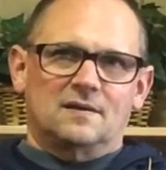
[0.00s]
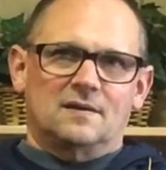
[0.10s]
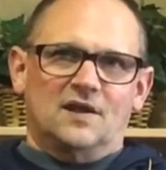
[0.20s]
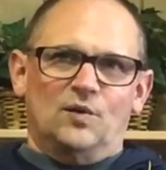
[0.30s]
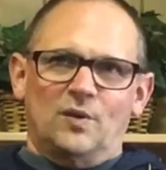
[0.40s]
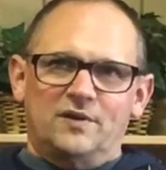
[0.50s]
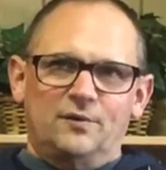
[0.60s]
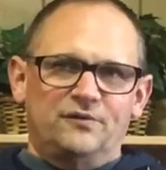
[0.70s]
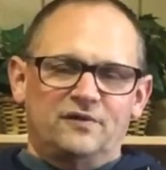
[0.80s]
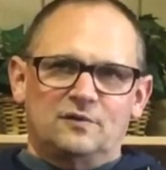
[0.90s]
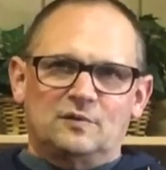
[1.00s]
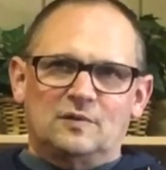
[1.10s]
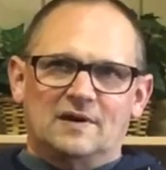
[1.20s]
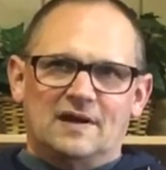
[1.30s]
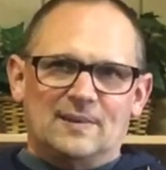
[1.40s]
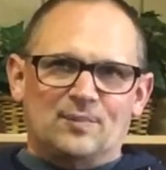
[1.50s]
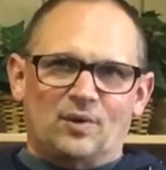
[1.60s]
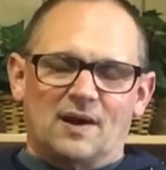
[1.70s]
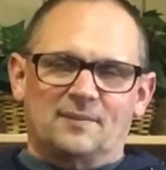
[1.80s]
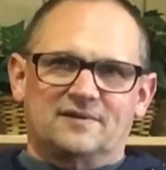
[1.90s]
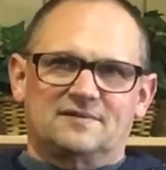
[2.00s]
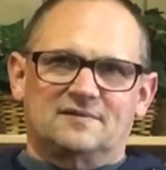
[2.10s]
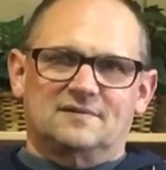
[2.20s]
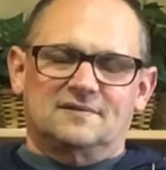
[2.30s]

in what you do and promise.